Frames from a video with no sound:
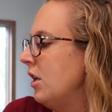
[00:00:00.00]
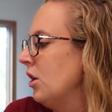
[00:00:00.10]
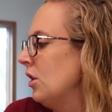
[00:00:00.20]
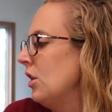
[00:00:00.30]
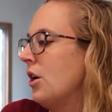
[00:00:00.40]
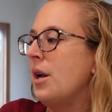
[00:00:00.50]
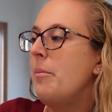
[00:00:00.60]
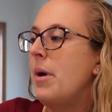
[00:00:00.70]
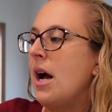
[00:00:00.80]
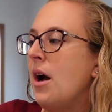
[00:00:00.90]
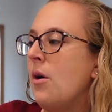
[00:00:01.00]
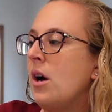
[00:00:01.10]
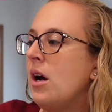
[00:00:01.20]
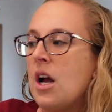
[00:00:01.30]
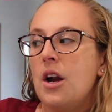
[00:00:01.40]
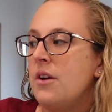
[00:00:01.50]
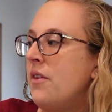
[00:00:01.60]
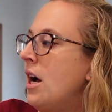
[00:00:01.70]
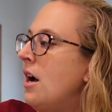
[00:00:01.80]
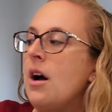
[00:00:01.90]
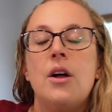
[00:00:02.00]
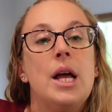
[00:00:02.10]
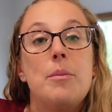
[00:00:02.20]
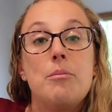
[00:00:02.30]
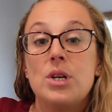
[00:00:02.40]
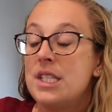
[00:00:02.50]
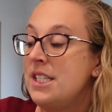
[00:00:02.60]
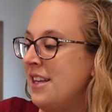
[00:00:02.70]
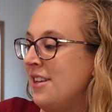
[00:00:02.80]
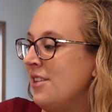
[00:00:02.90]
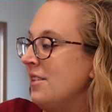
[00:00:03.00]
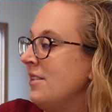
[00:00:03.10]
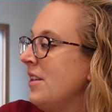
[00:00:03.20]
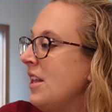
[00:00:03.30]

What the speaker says: You'll learn about Carnival in Brazil.